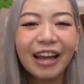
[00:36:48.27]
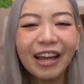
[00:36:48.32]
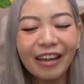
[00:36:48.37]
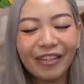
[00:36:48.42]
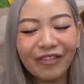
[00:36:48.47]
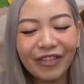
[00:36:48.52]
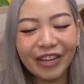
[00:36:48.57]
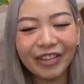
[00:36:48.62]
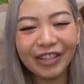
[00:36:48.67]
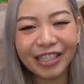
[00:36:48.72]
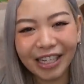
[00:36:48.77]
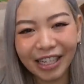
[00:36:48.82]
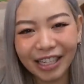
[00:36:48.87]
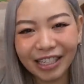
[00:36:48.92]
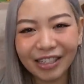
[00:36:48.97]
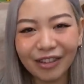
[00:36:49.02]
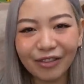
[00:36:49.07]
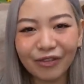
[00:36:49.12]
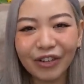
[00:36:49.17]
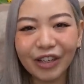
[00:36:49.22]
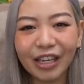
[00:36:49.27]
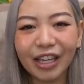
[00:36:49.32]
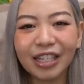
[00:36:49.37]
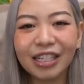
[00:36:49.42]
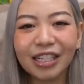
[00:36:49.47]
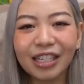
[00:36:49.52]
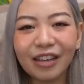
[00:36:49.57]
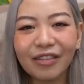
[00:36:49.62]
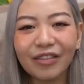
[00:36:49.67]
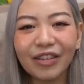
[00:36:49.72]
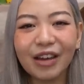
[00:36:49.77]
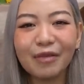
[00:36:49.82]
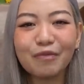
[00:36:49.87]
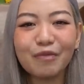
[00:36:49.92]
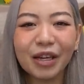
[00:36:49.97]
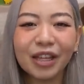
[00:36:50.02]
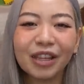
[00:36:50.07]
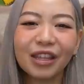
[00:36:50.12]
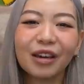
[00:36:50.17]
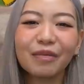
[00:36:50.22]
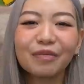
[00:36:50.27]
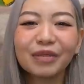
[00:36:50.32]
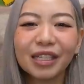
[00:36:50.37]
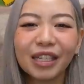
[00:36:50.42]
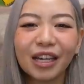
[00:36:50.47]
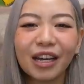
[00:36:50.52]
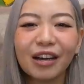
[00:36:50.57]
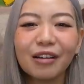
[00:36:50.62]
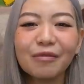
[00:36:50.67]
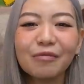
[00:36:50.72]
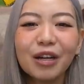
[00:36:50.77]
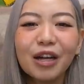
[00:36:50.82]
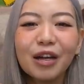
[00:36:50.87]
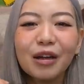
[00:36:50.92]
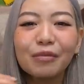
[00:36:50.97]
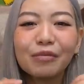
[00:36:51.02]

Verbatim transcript: If you did, don't forget to give it a big thumbs up.